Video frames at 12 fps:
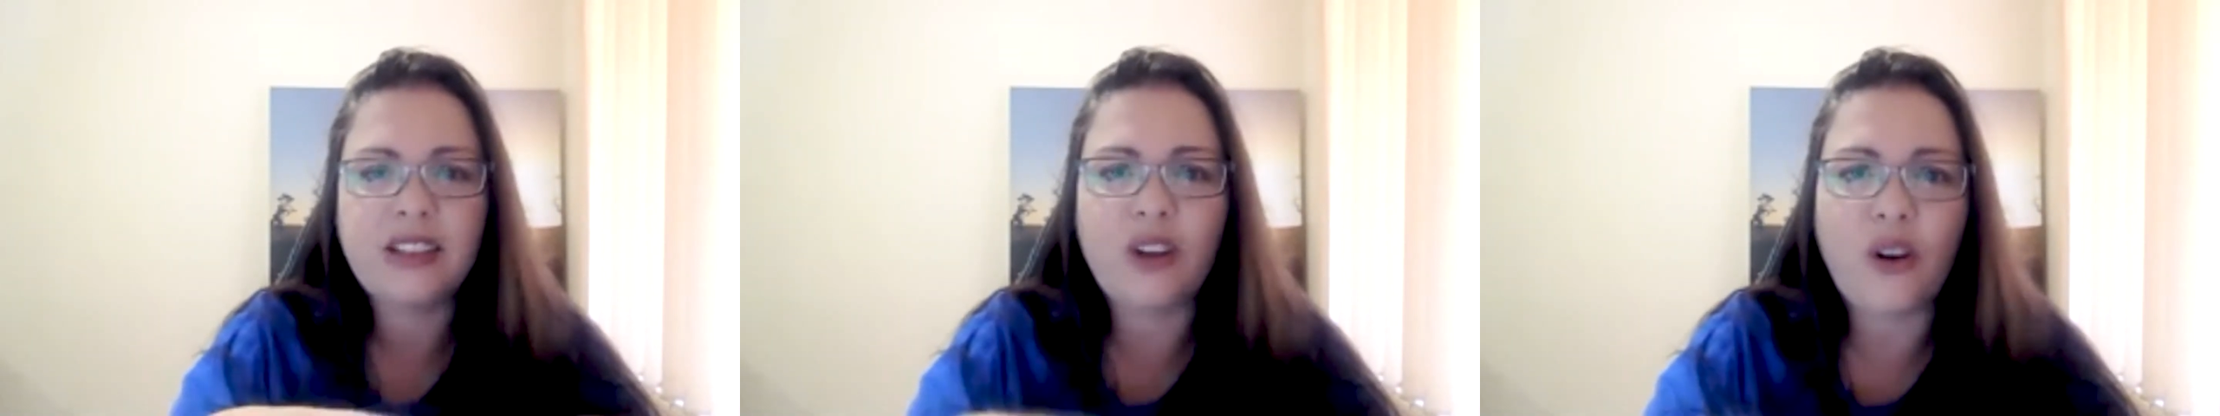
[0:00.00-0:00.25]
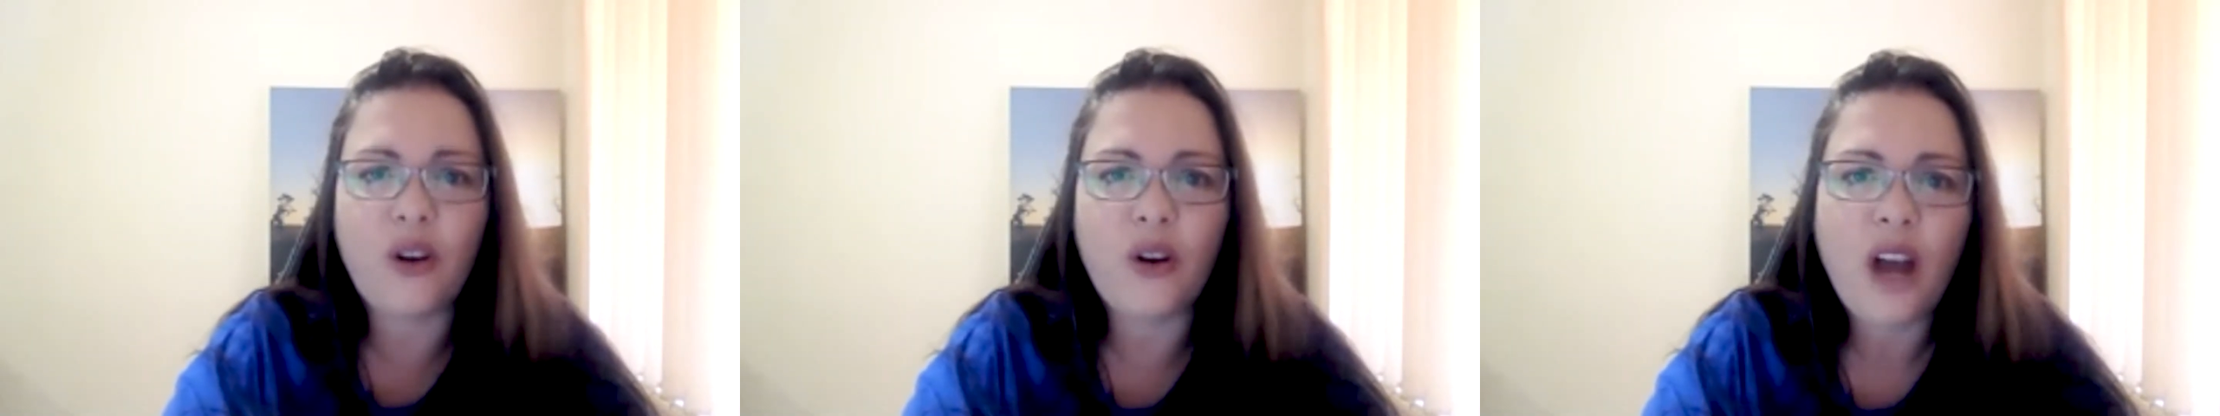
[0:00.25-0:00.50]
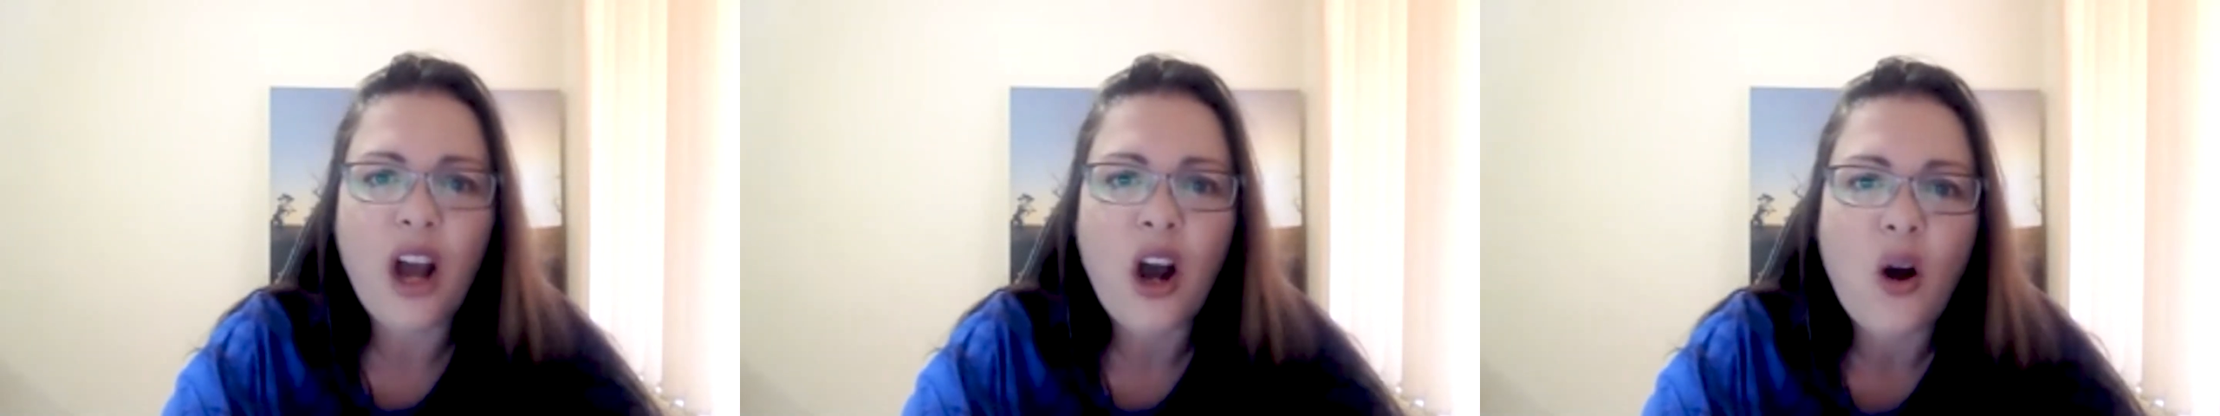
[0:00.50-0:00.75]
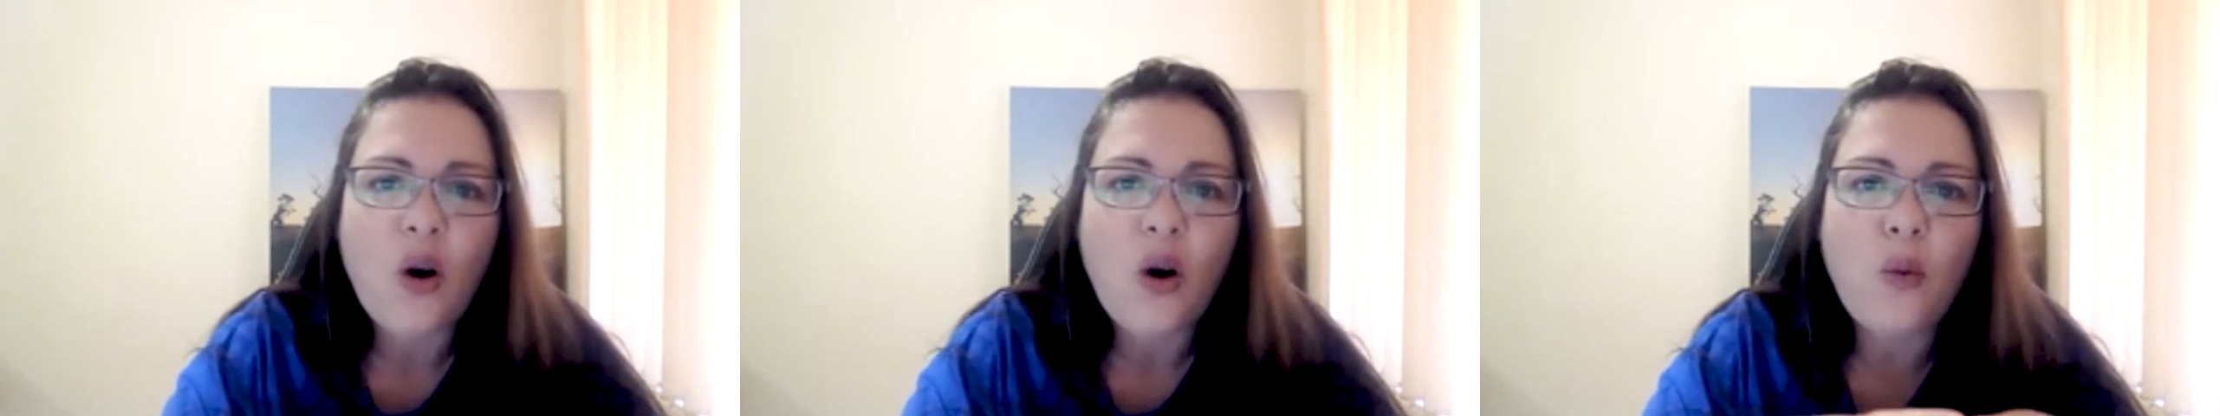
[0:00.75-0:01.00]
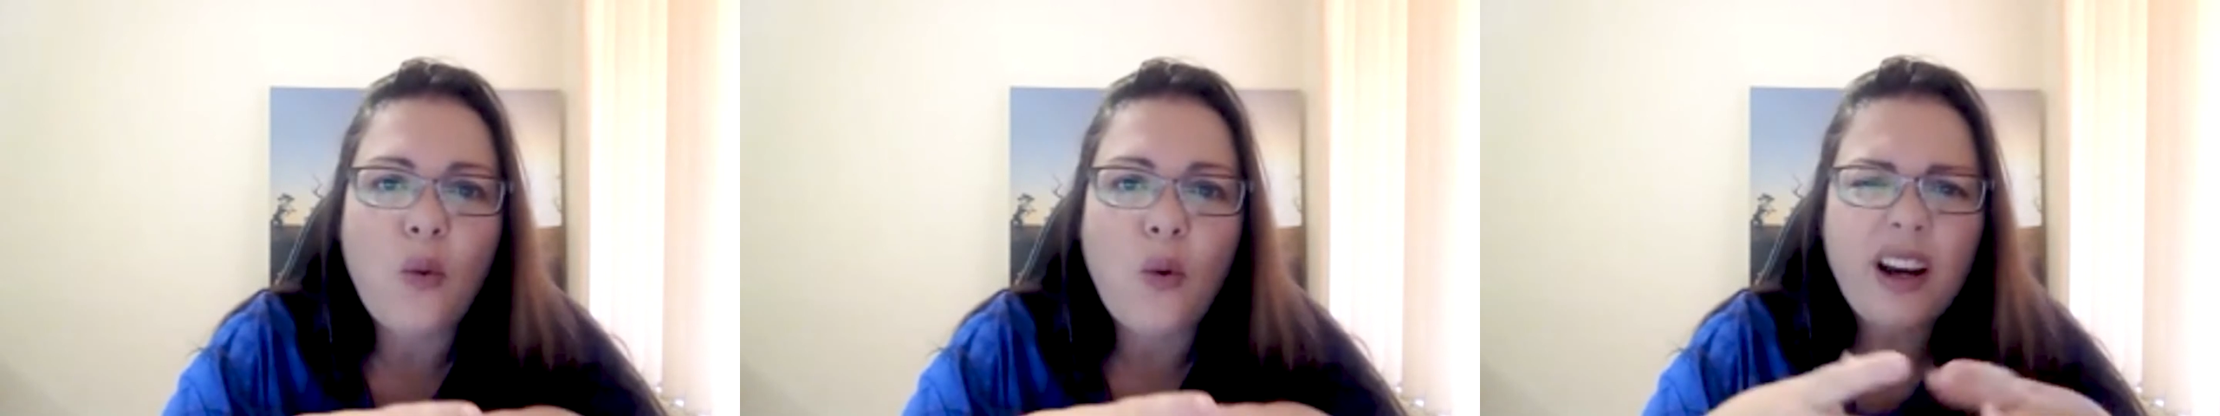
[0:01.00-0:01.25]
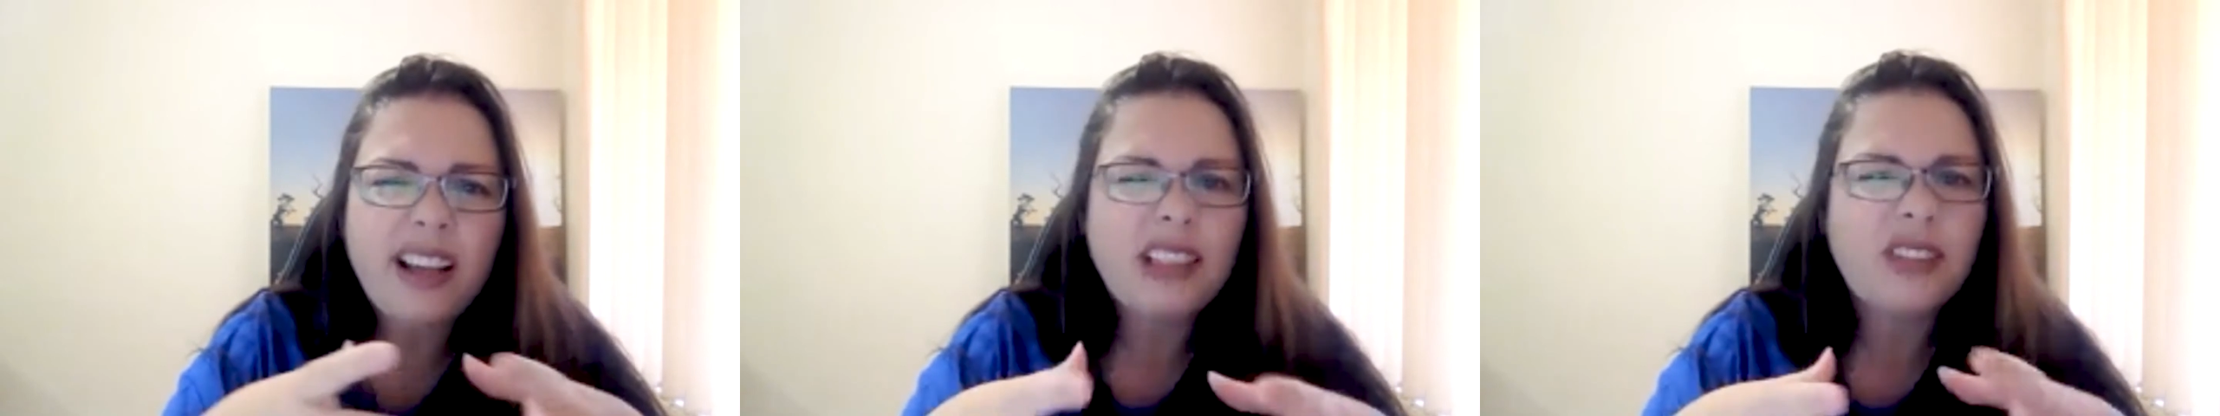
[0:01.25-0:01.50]
So
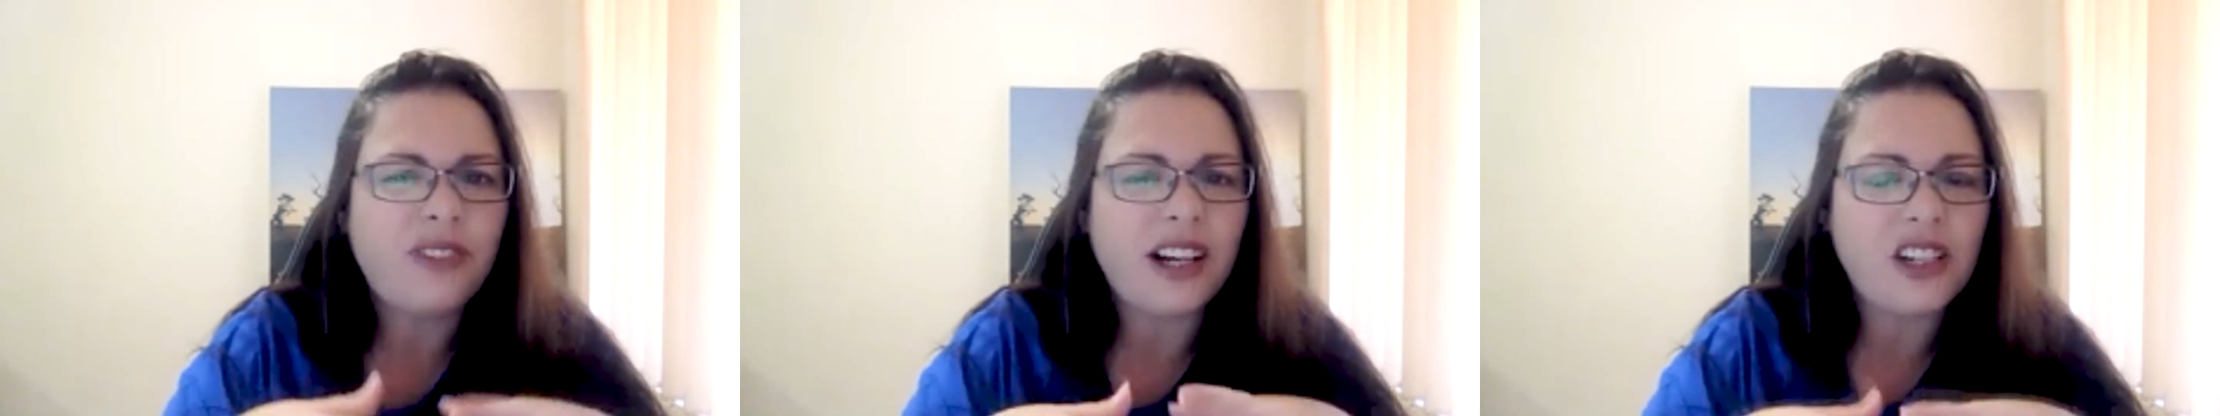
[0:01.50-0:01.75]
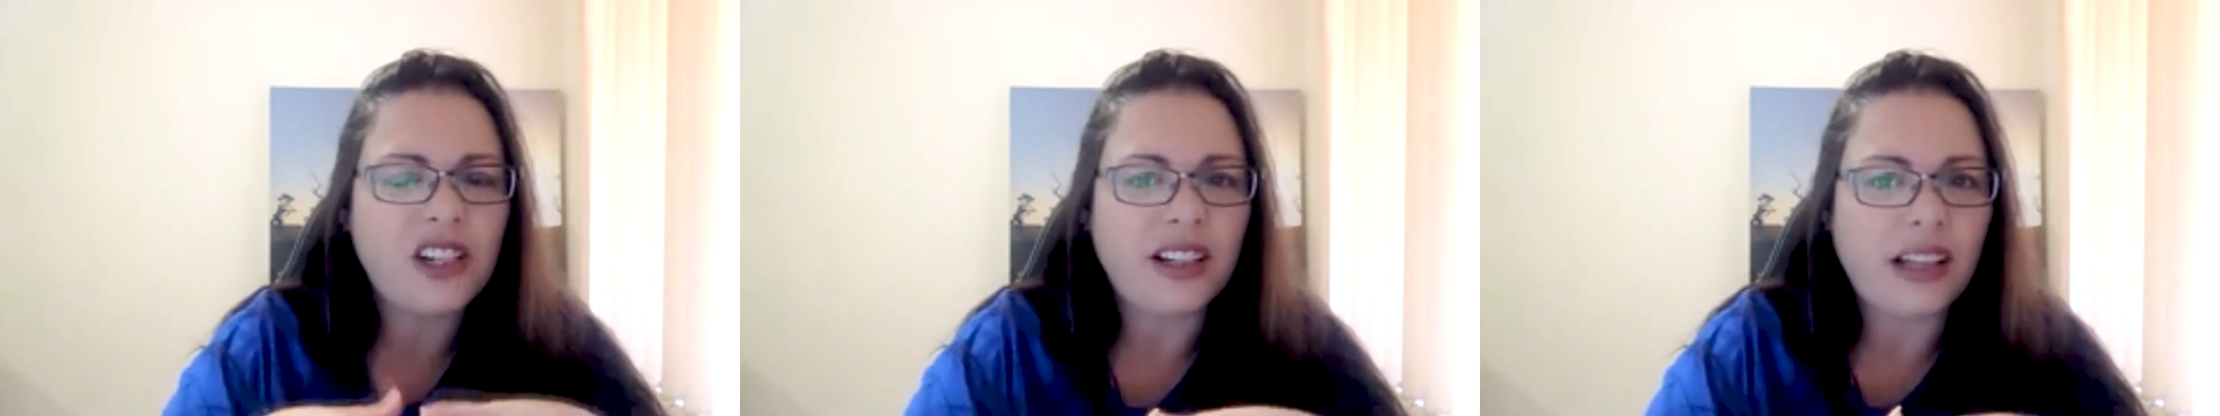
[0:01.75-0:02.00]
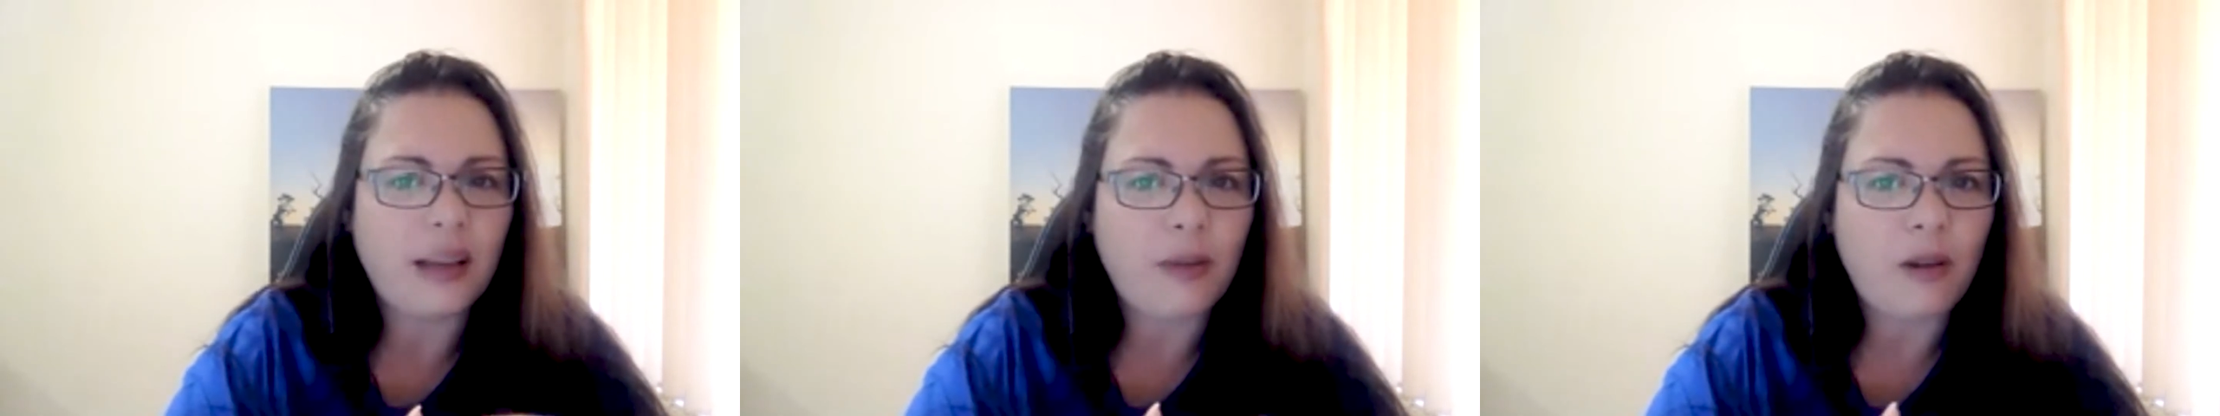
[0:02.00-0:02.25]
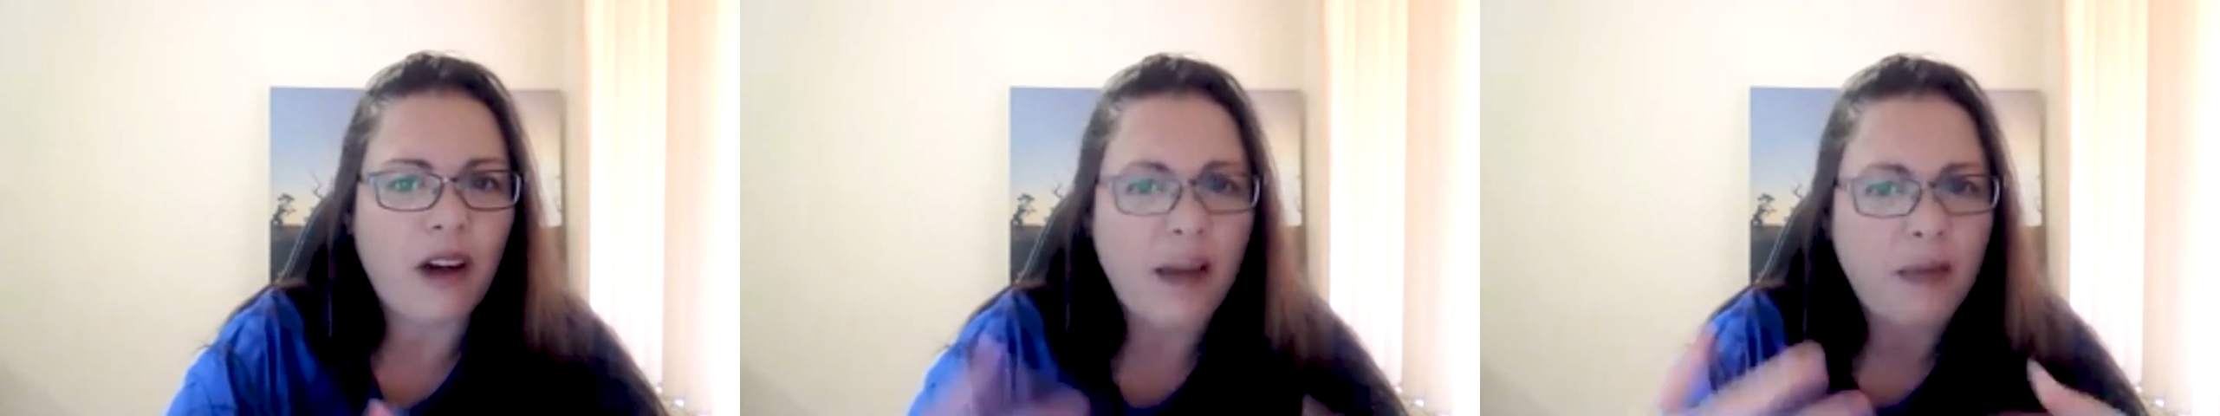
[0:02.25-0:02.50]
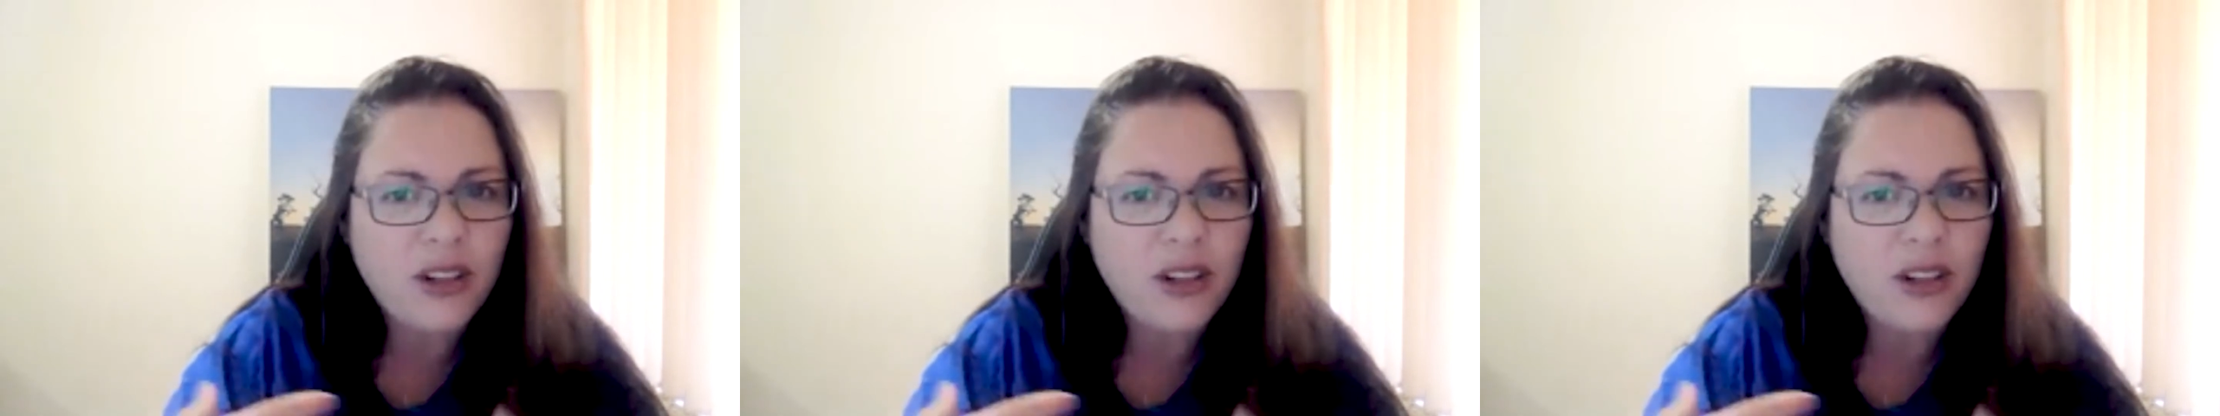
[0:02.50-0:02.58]
what is functional MRI?